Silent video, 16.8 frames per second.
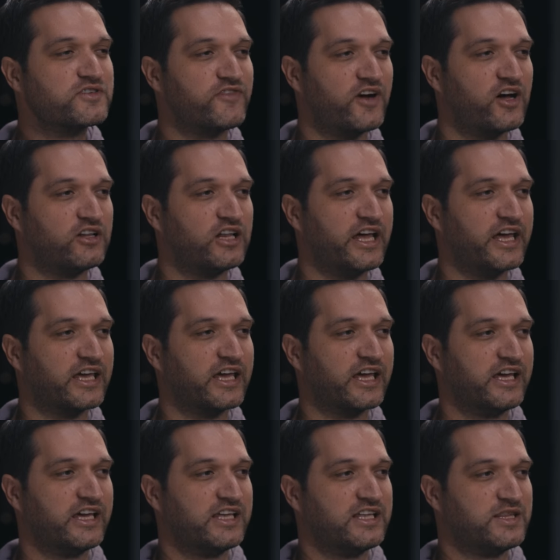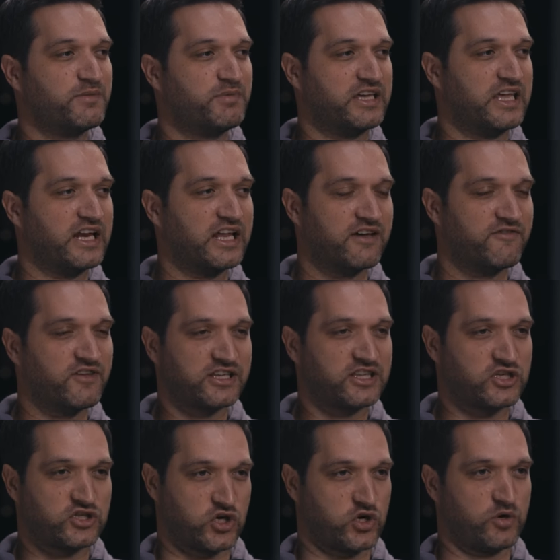felt like the beginning of like
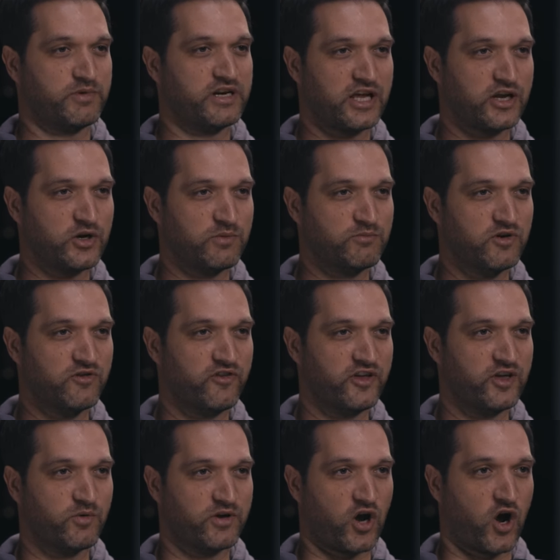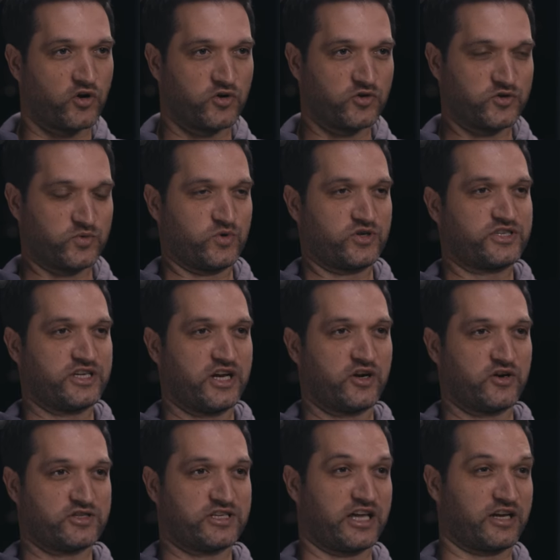the Terminator movie when Arnold
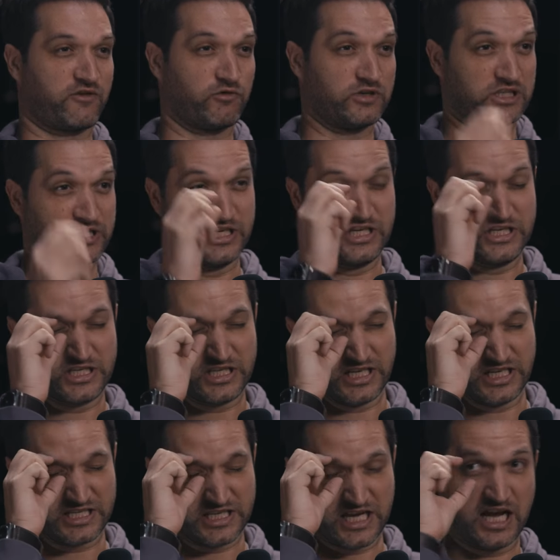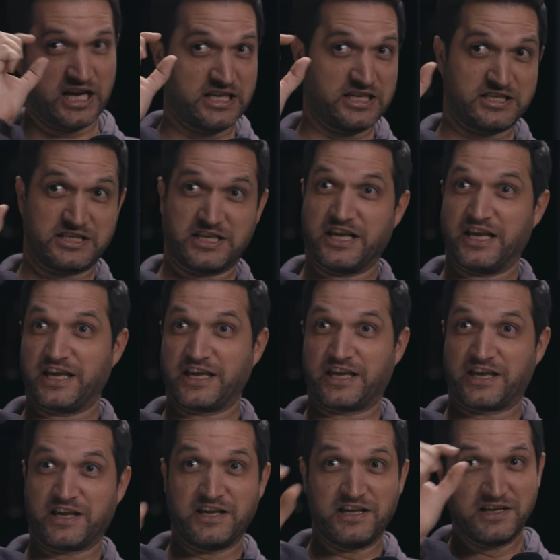Schwarzenegger's like released and he's got his
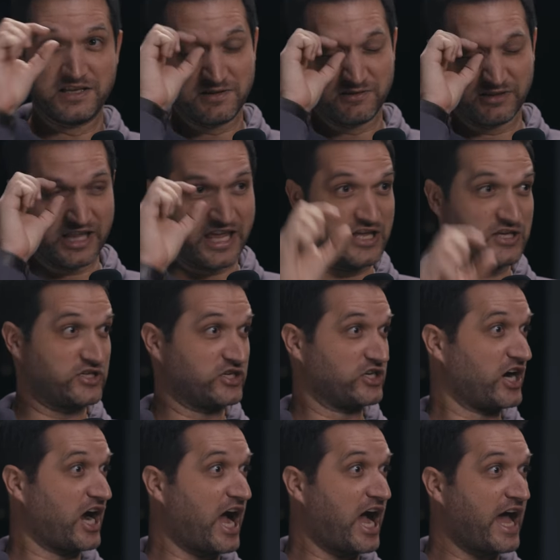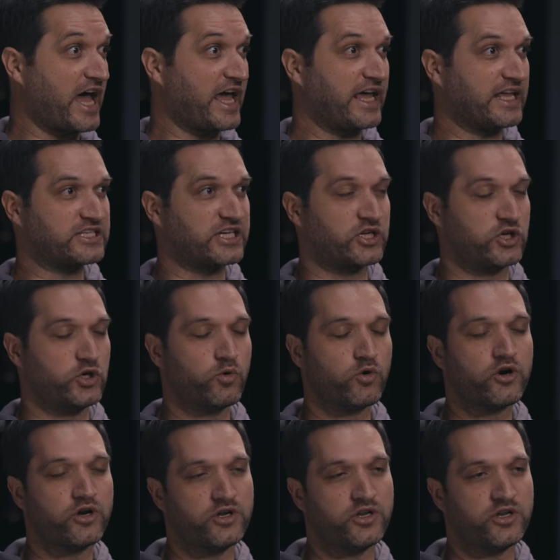like laser eye. It's yeah. like you
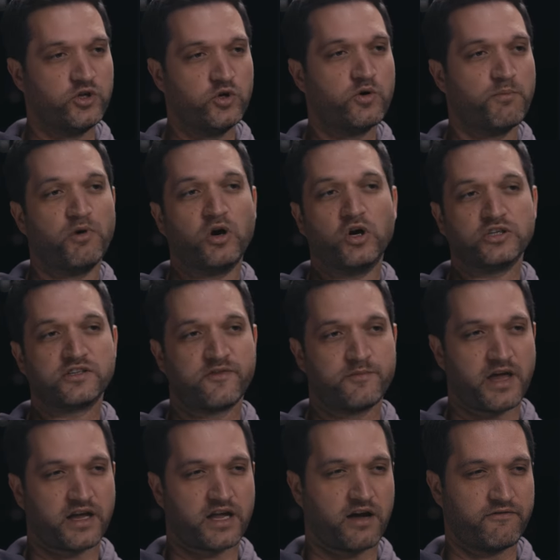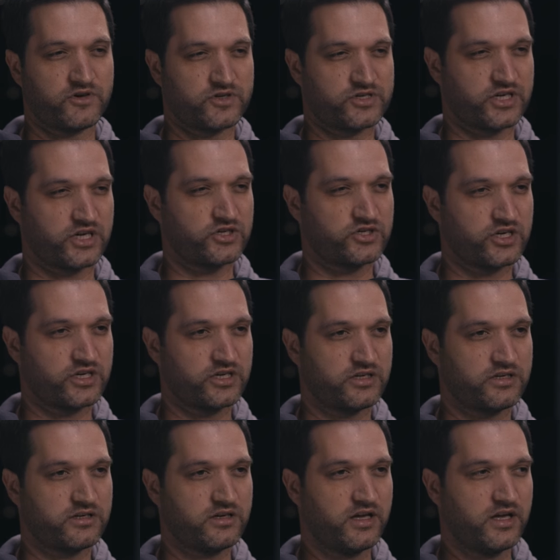were in, you emerged from that
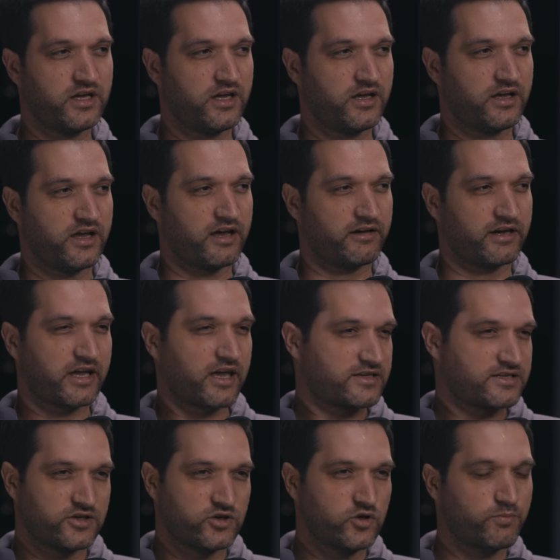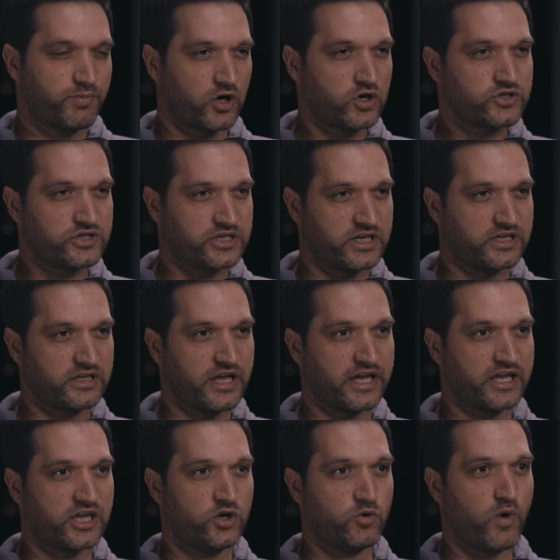conversation like as a new person
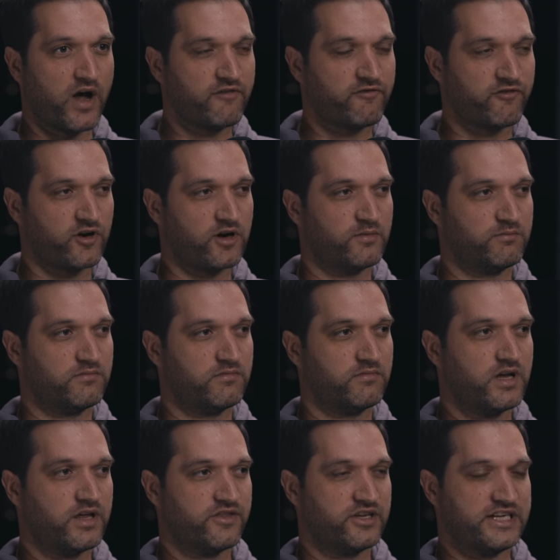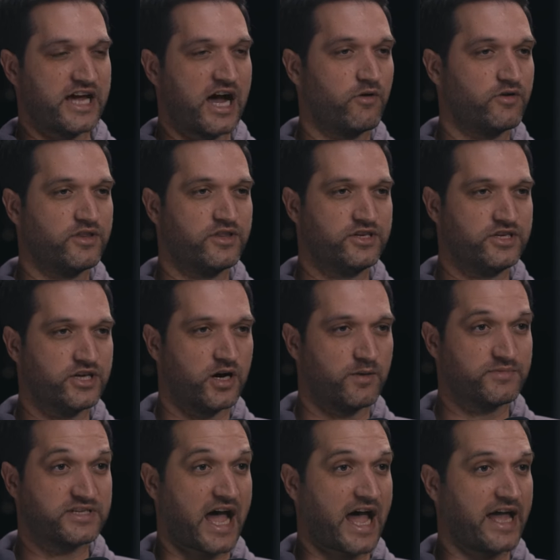like you went from the down in the
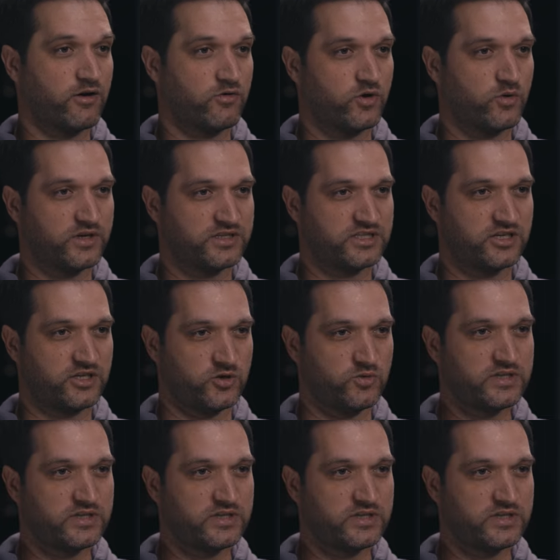dumps i don't know what to do